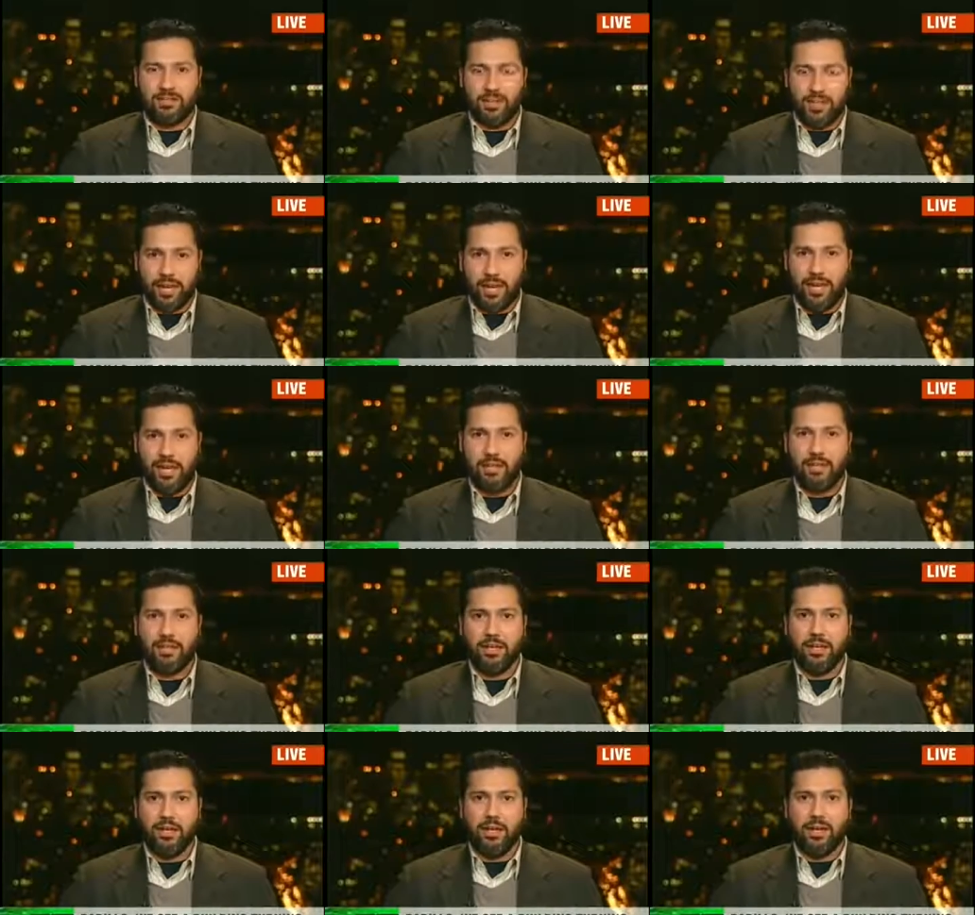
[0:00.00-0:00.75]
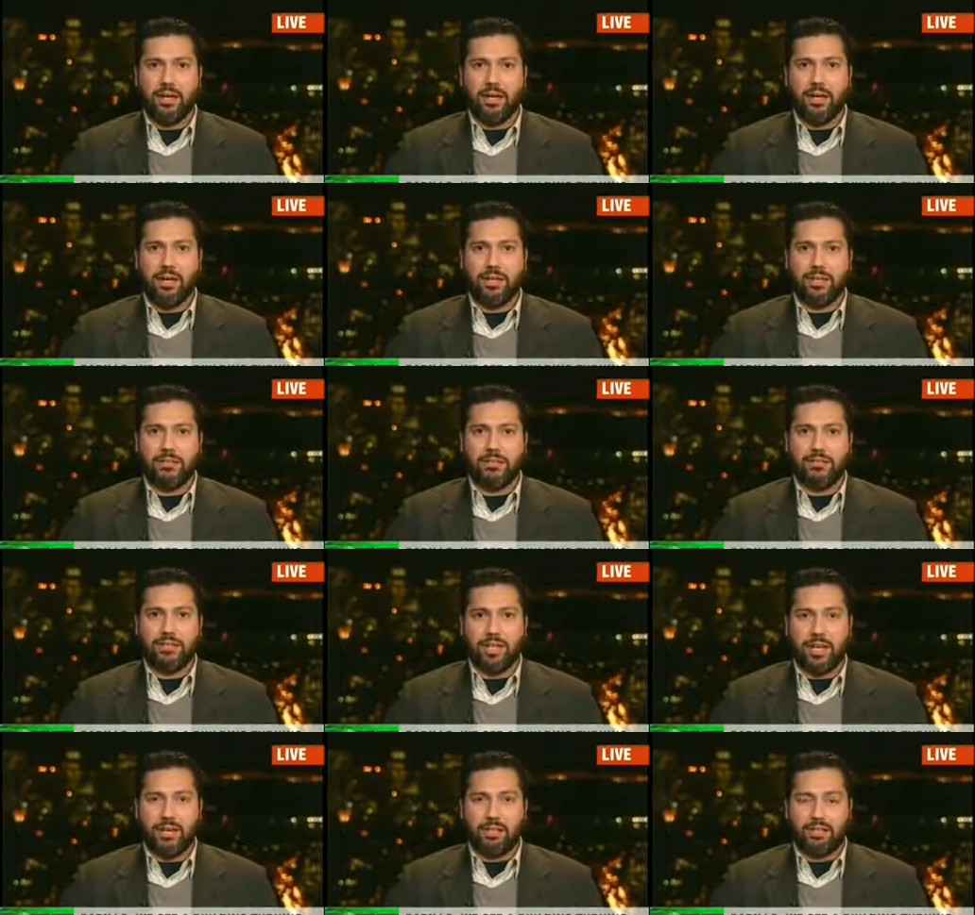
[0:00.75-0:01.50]
today
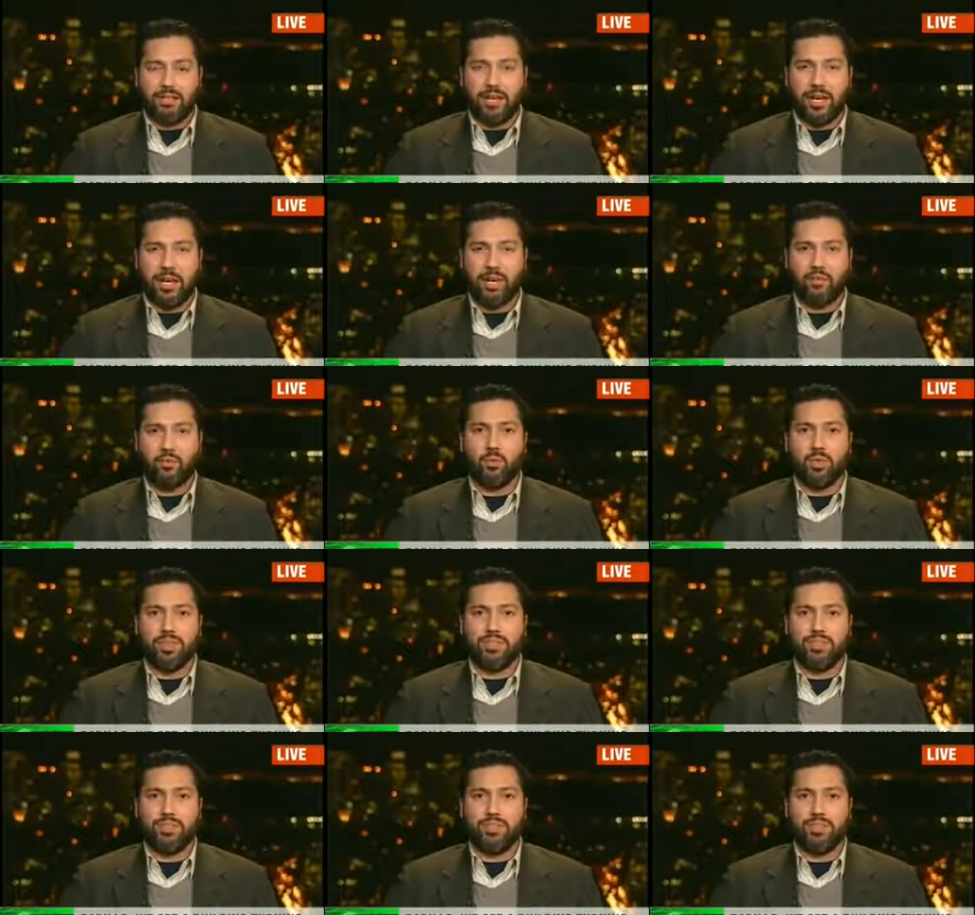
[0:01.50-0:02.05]
downtown.